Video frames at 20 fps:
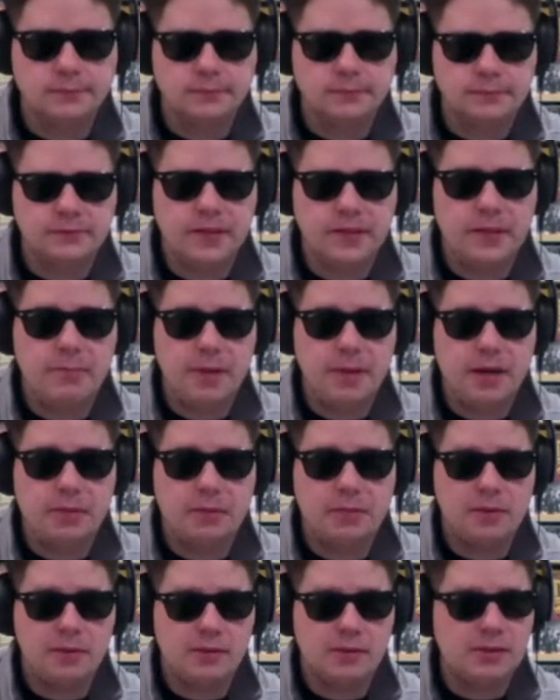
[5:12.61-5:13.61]
Fat
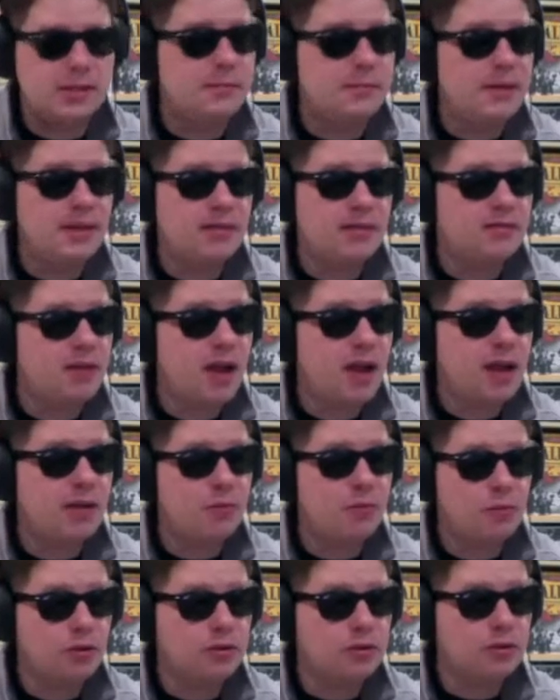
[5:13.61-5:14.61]
bottom girls, they make the rock
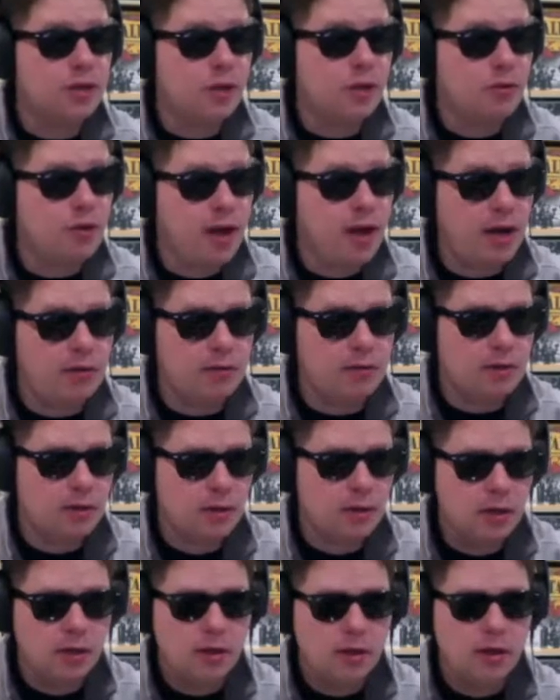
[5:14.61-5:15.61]
and world go round.
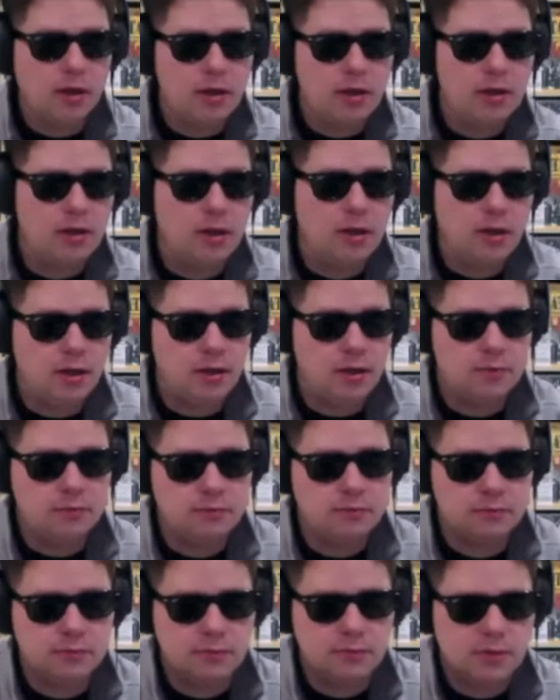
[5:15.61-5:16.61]

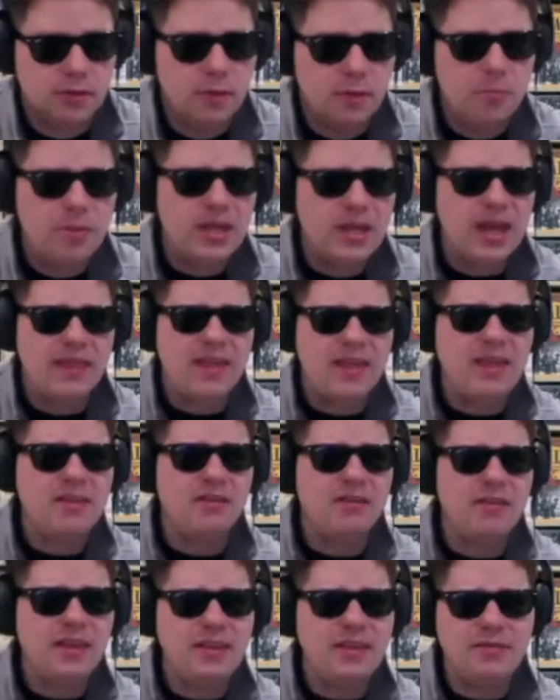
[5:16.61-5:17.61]
But yeah,
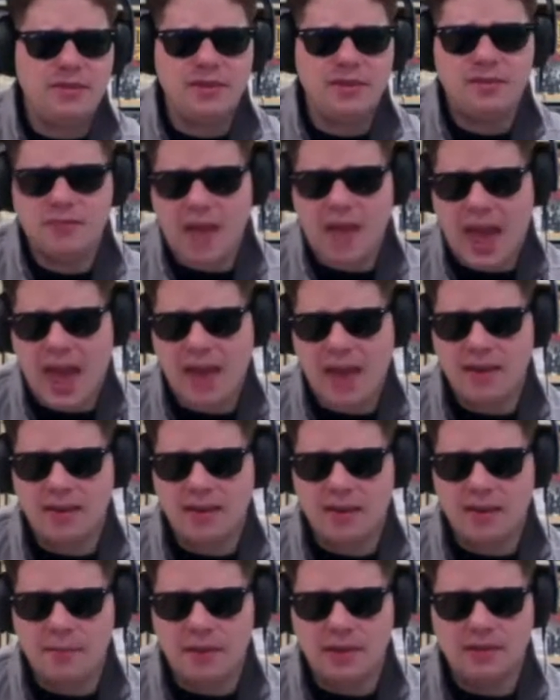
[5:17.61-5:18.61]
they even had,
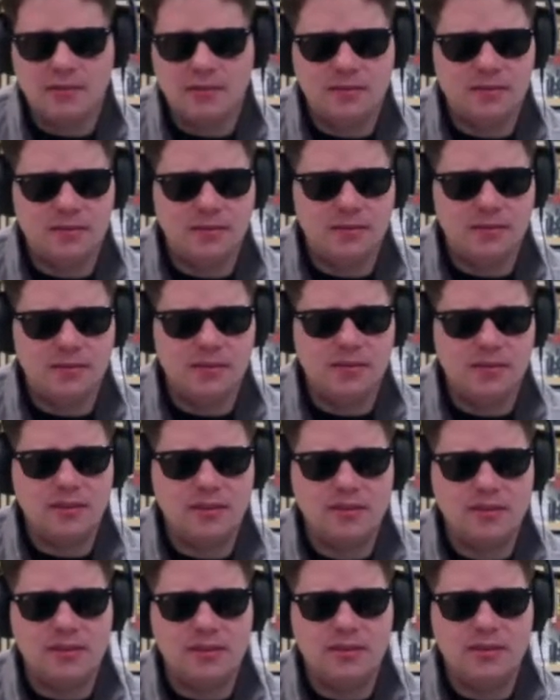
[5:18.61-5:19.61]
I mean,
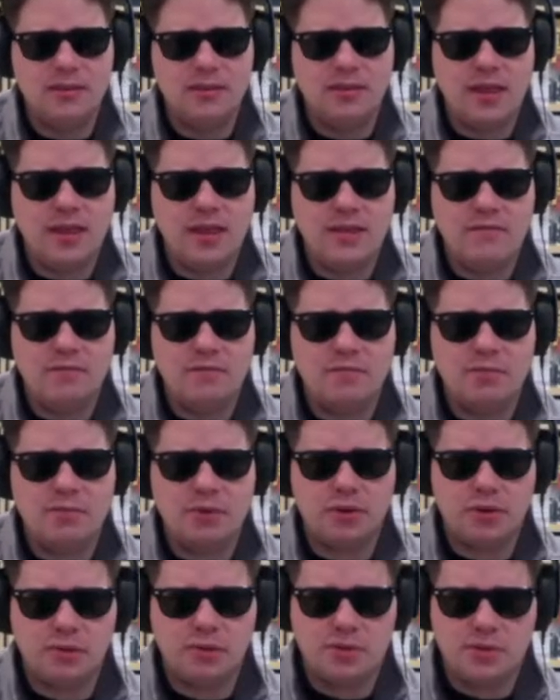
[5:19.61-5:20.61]
they even
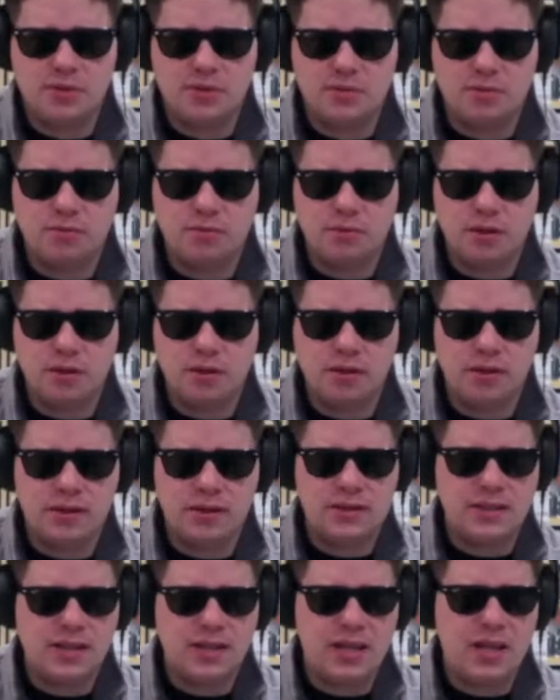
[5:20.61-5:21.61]
produced one of the
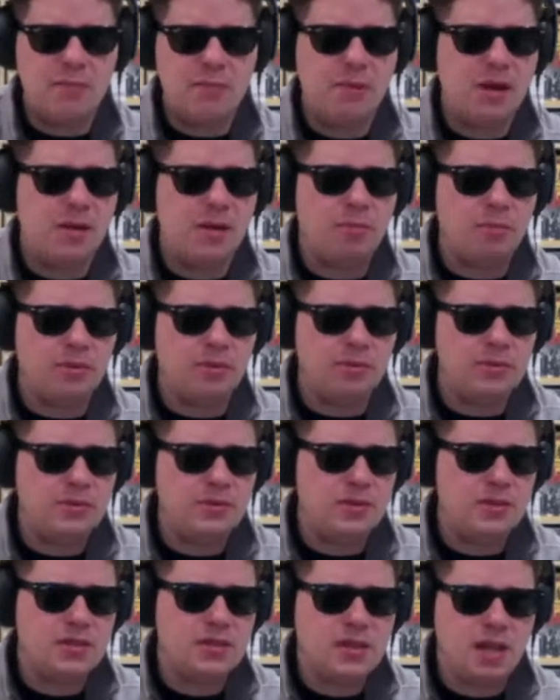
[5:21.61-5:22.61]
things that hip hop would
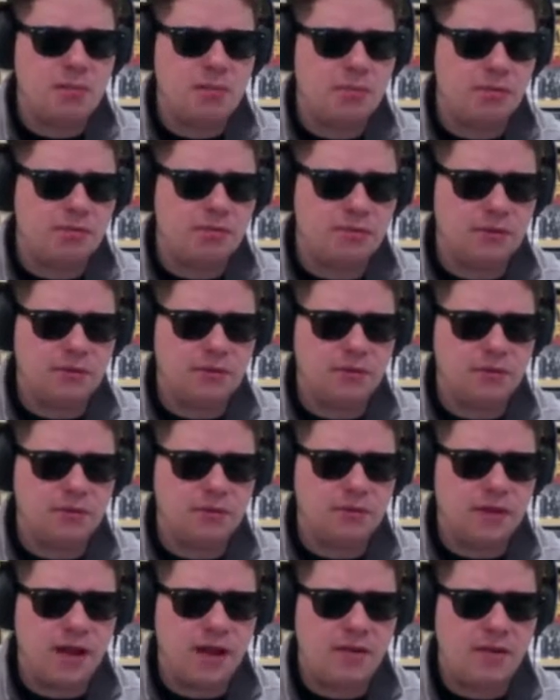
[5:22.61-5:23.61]
use as a sample for
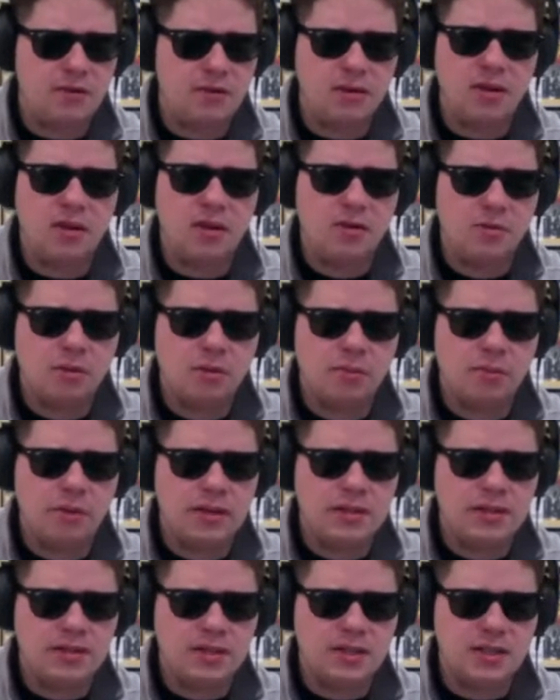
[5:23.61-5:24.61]
forever. Another One
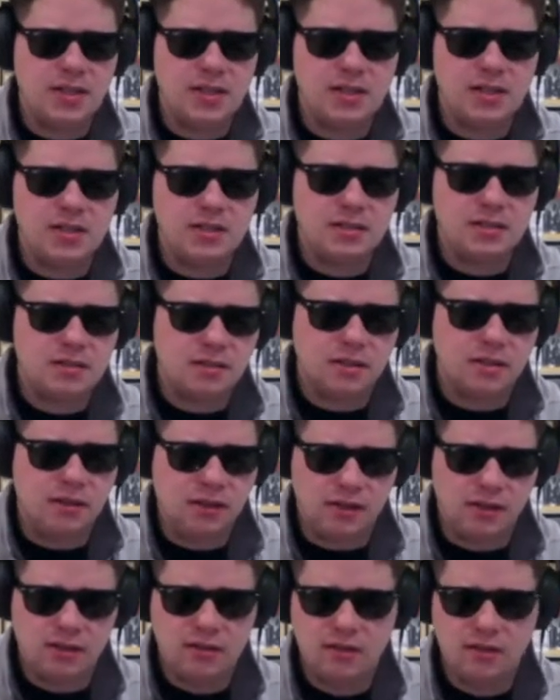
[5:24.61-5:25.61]
Bites the Dust. Like,
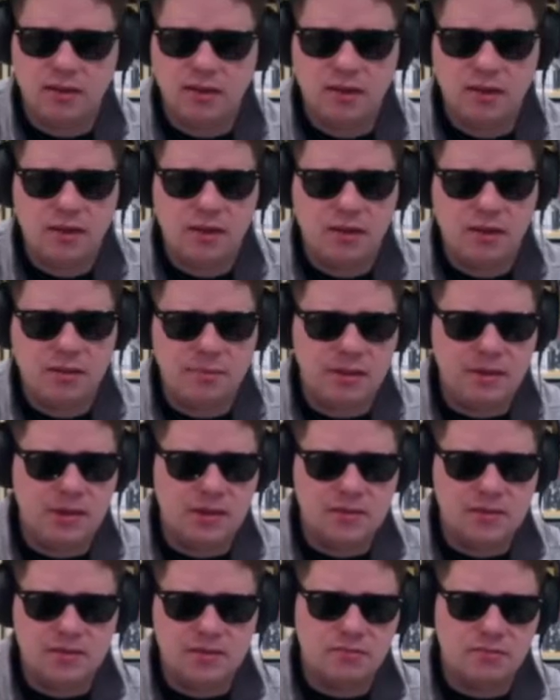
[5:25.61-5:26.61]
yeah. I mean,
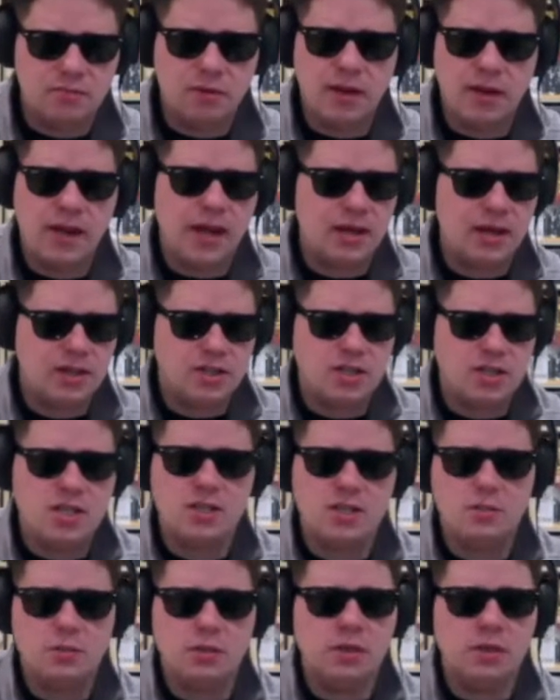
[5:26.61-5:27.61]
that's right out of
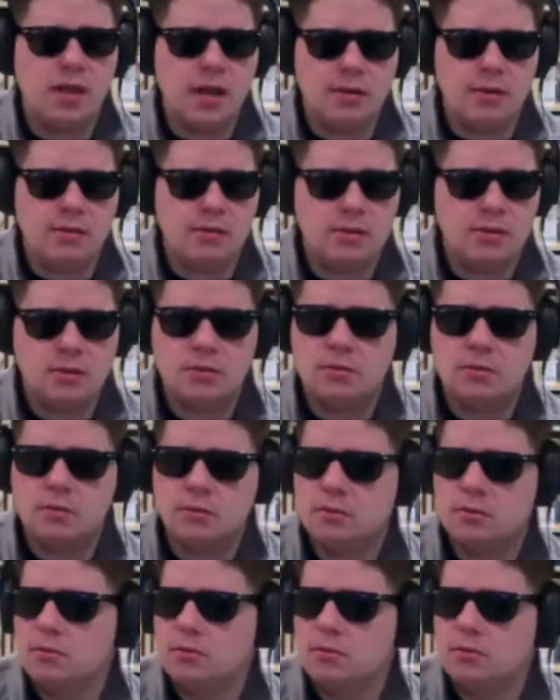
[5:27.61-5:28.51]
Chic's wheelhouse. And